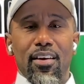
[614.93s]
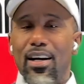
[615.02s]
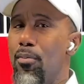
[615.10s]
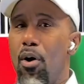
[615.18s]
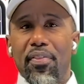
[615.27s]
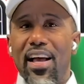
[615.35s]

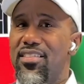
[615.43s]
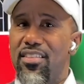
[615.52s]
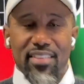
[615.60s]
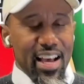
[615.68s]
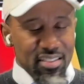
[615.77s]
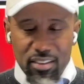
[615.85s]
Come on, that's
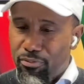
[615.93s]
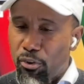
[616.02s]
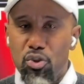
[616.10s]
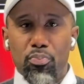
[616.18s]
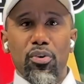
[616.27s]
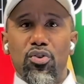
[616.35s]
that's the
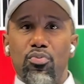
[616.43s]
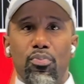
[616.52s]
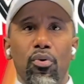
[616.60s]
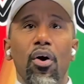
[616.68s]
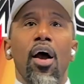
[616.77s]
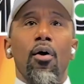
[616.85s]
first principle.